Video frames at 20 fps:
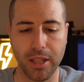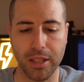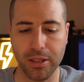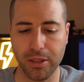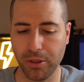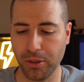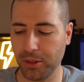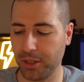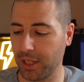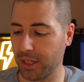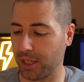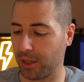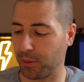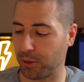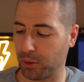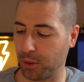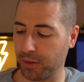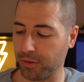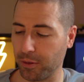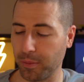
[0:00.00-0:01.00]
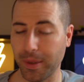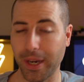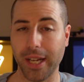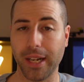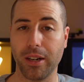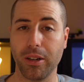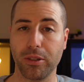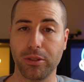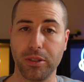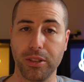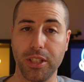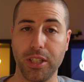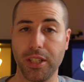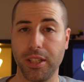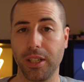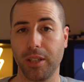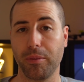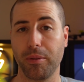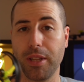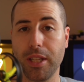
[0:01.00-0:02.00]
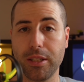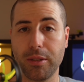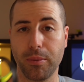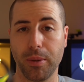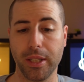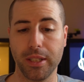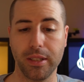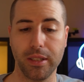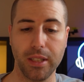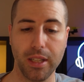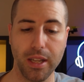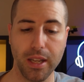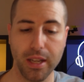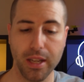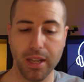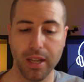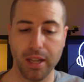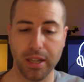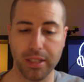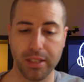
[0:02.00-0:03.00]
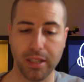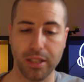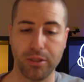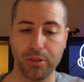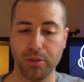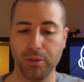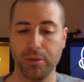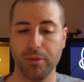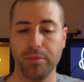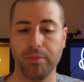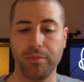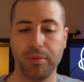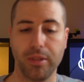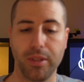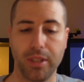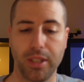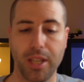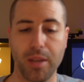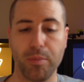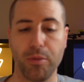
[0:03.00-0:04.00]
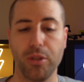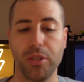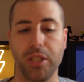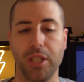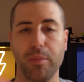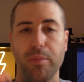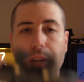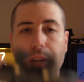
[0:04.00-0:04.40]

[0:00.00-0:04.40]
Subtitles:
And so since I was going from analog to digital with this one, I decided to keep using